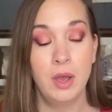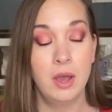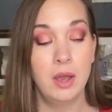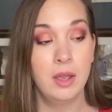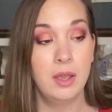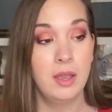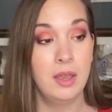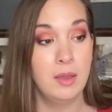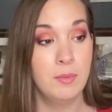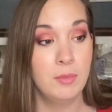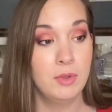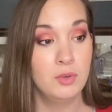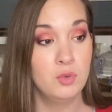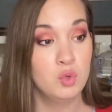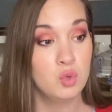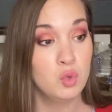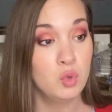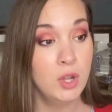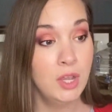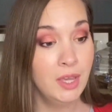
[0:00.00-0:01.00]
I'm
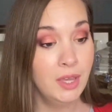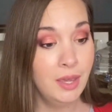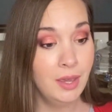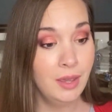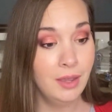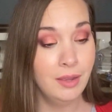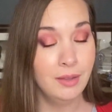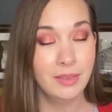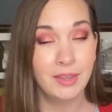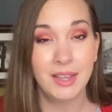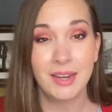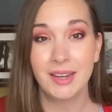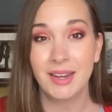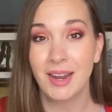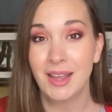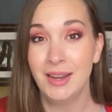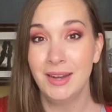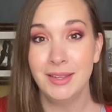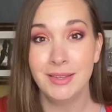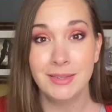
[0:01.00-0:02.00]
drinking like
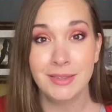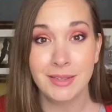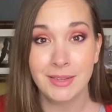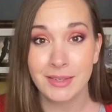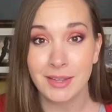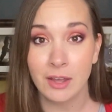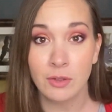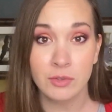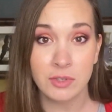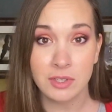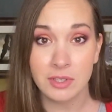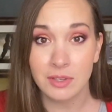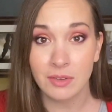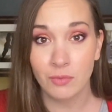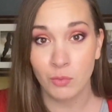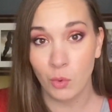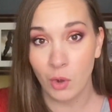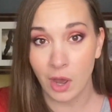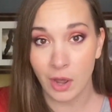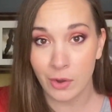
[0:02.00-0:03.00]
96 ounces of
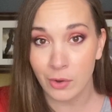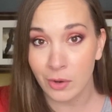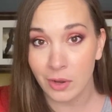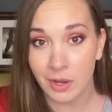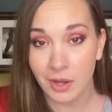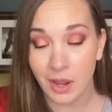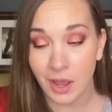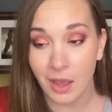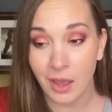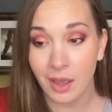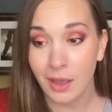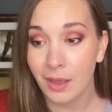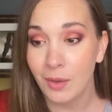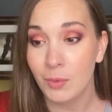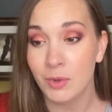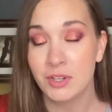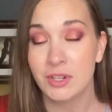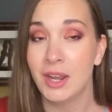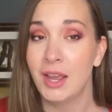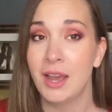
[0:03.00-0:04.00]
water a day,
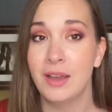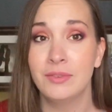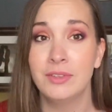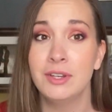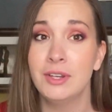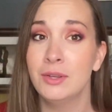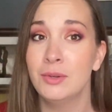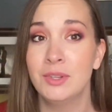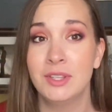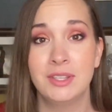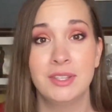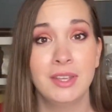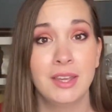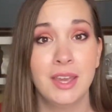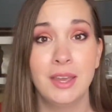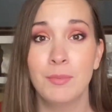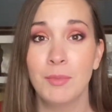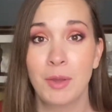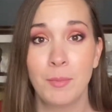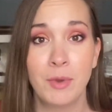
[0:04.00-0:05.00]
which I have to do to
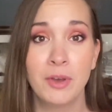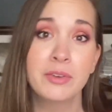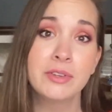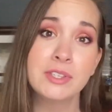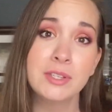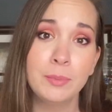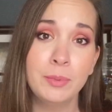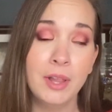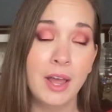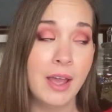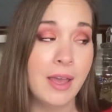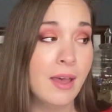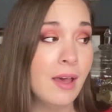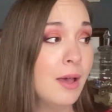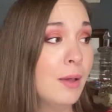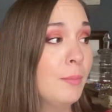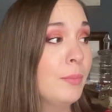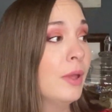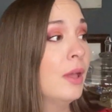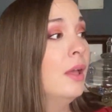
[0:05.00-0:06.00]
keep my milk supply
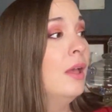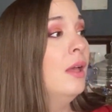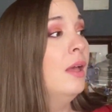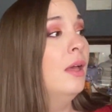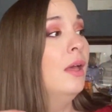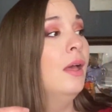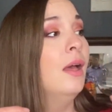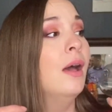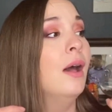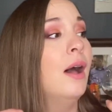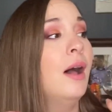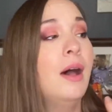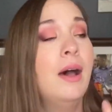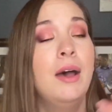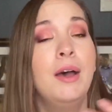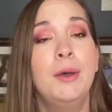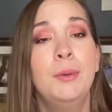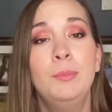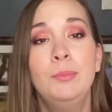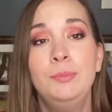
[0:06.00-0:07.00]
up.
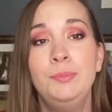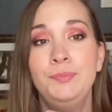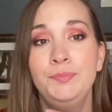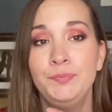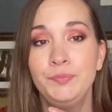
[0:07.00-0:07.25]
There